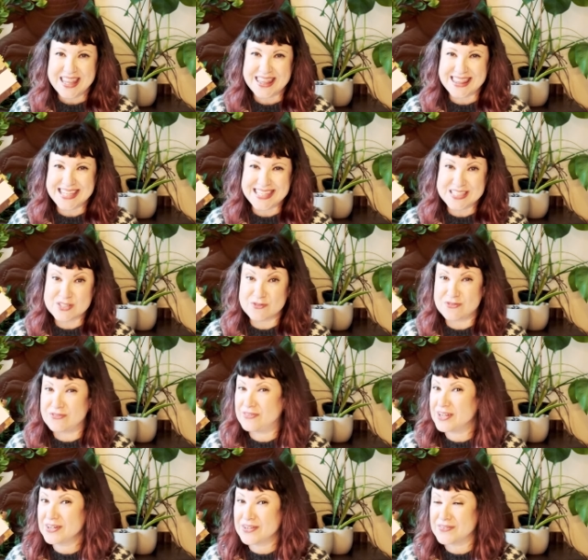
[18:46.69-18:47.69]
thinks
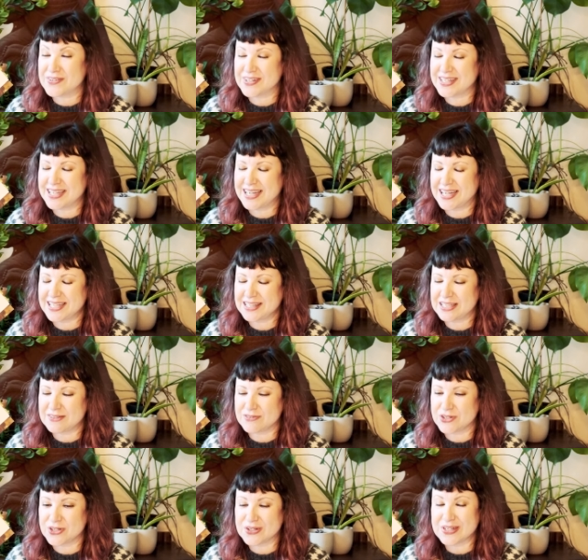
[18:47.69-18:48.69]
very very highly of
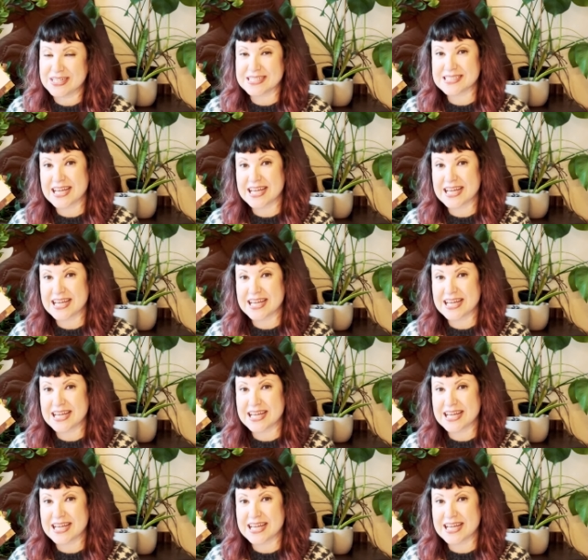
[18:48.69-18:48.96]
her and is